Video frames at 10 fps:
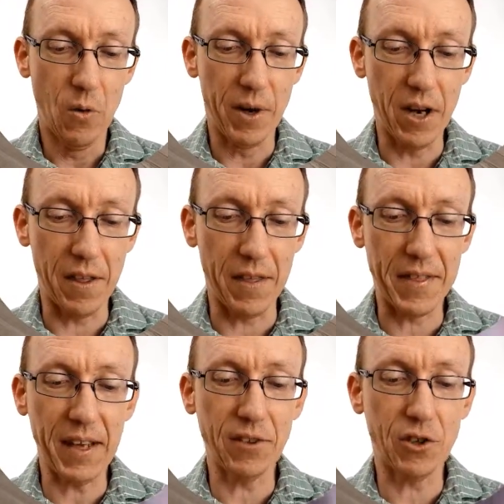We know that
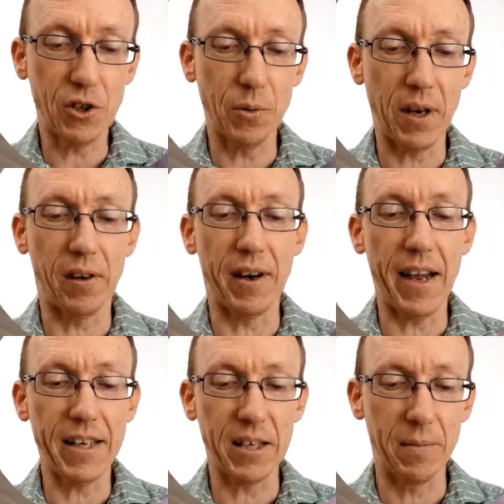these two are
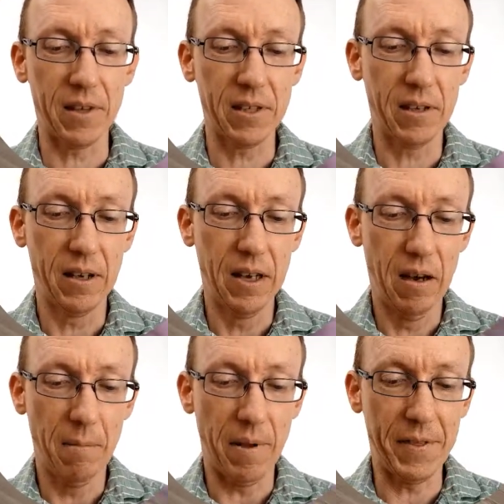enantiomers,
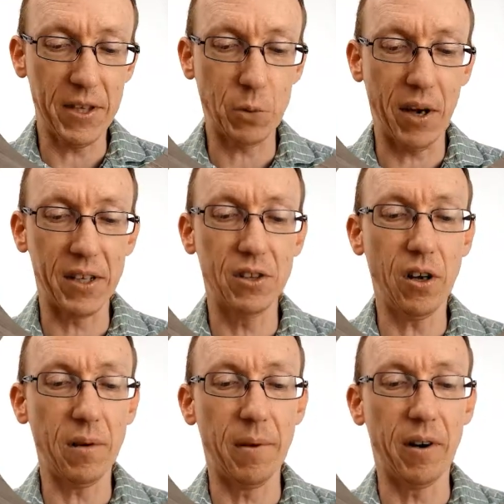but this one is
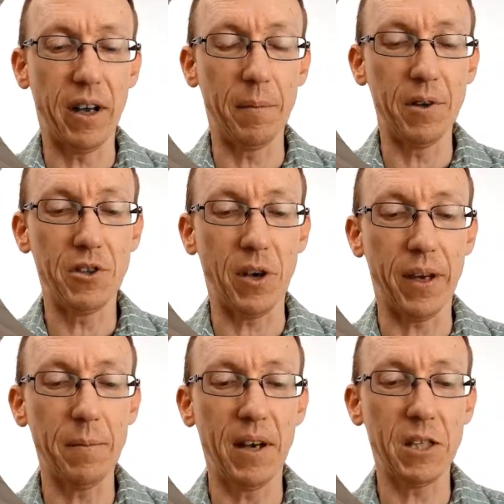not a mirror image, so
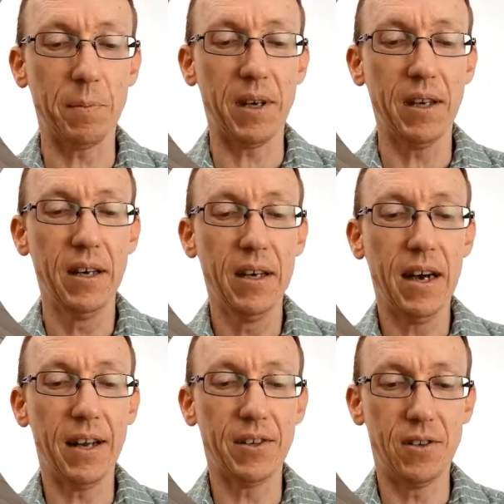he must be
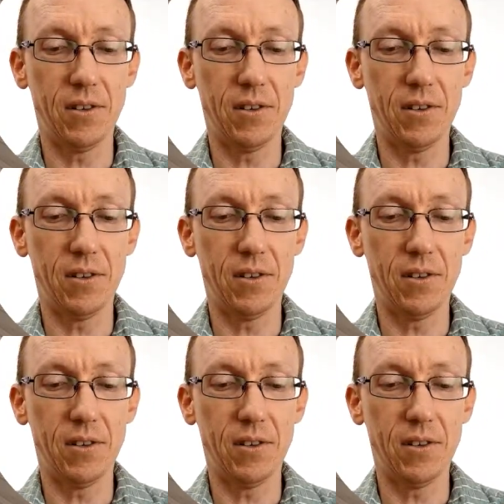a